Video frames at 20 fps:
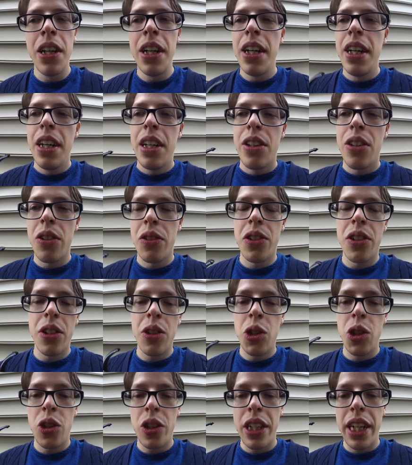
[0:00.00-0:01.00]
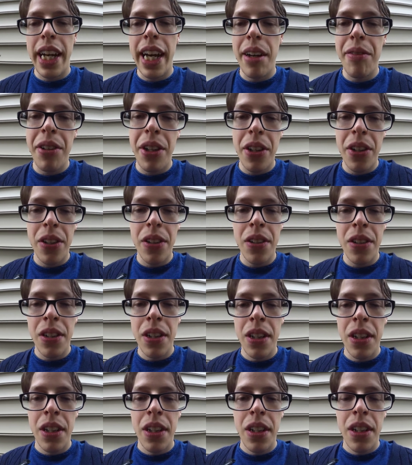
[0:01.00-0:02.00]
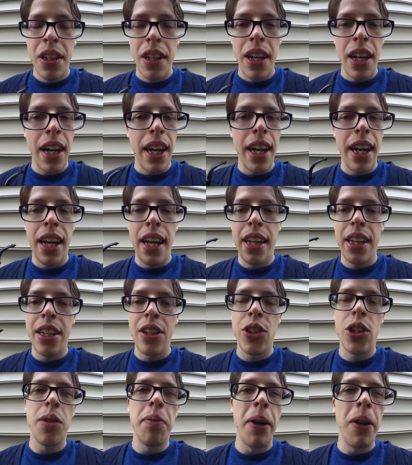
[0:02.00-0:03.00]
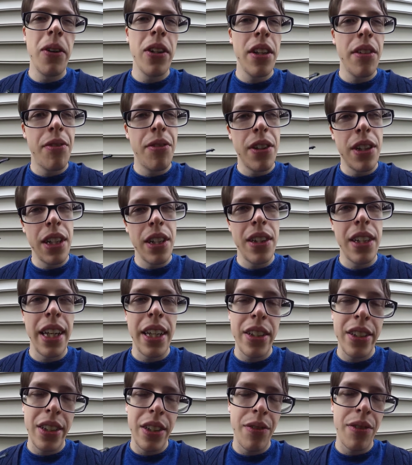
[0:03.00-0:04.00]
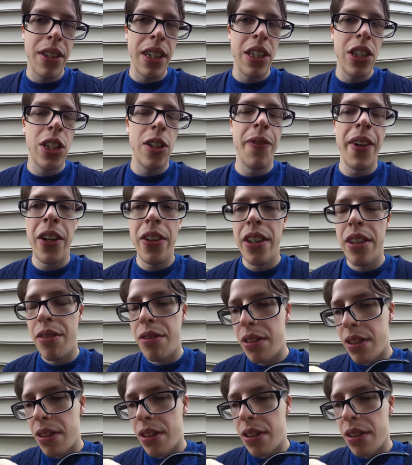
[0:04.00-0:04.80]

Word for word: Those are usually heavier, and they smoke different, they taste different, they smell different.